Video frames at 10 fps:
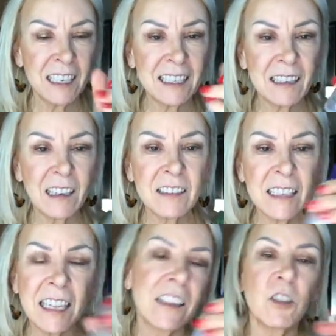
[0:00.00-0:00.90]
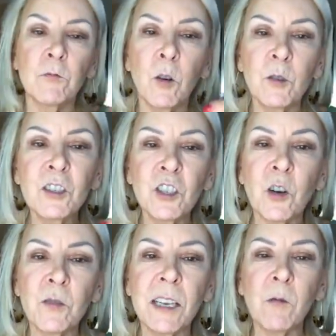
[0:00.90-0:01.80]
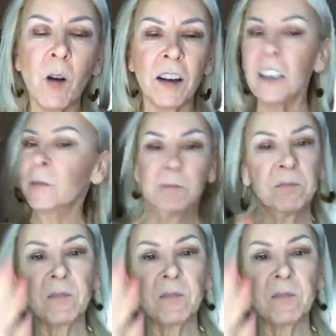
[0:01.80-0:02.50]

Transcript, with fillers: is take the rose toning water,